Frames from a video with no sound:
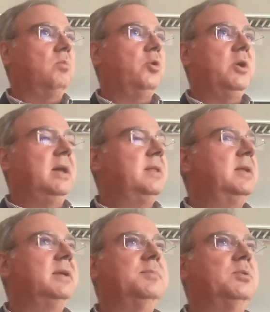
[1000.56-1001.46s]
we are
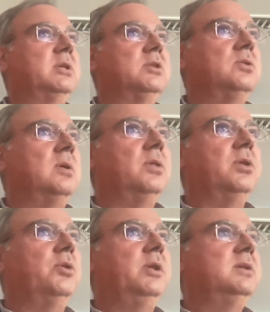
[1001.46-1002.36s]
the data protection
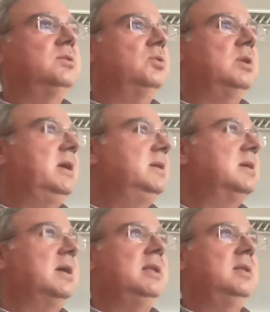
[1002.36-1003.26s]
authorities today,
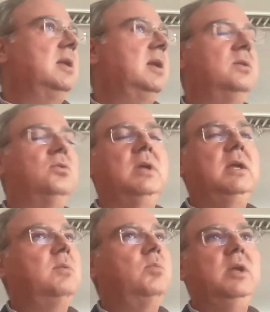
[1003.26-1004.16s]

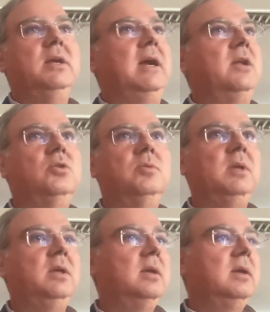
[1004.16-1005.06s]
and we cannot
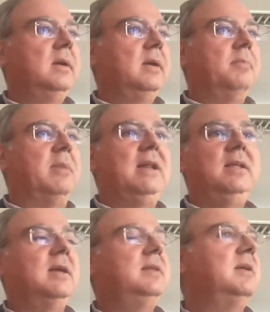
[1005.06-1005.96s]
be
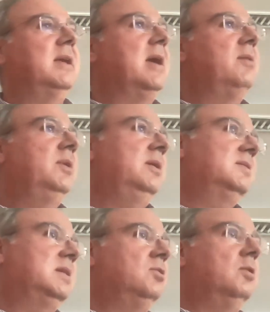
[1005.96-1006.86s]
validating
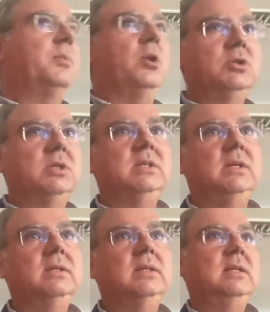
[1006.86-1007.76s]
every single
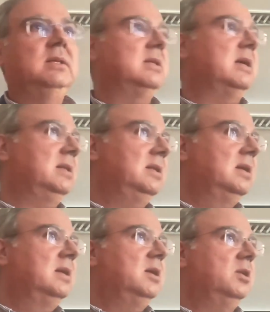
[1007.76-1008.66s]
processing that is done
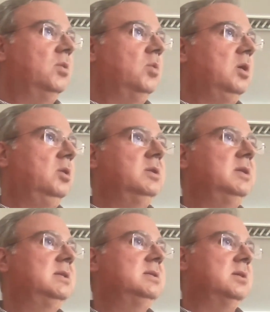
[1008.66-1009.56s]
in the world.
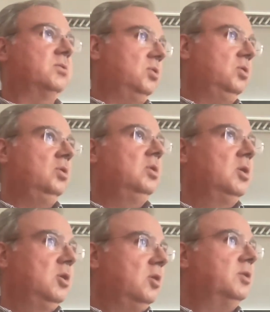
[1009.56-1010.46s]
This is the
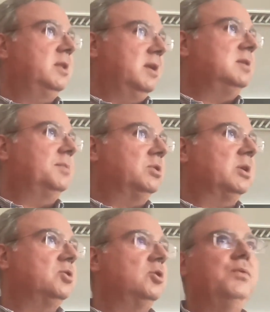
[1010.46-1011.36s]
role of the data
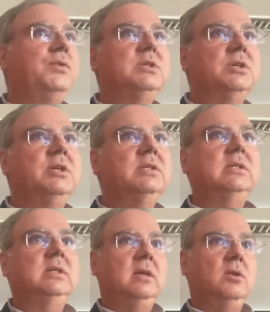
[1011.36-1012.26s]
protection
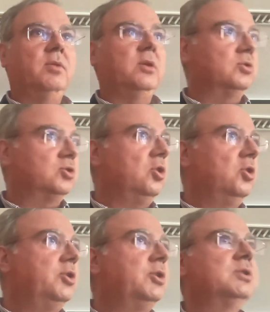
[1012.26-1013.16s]
officers, of the
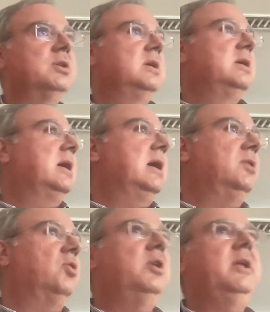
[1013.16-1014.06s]
controllers,
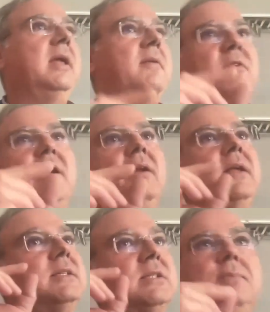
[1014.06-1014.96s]
and only in
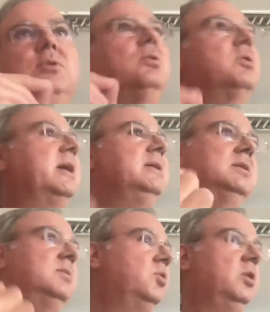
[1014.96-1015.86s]
very exceptional
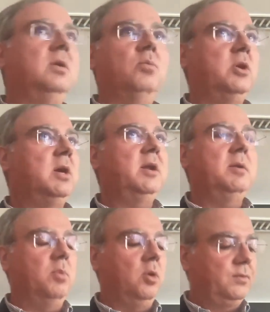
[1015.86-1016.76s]
cases we are
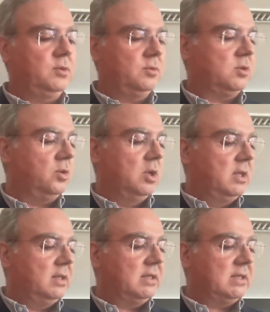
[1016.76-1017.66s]
involved. So
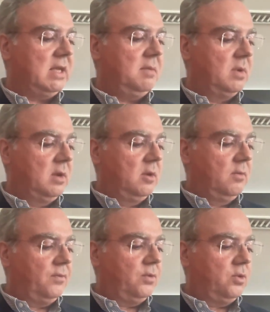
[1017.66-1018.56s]
the same
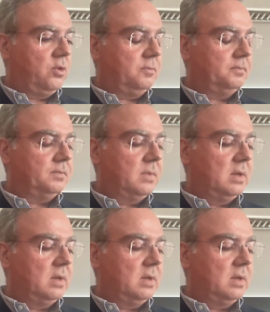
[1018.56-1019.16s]
for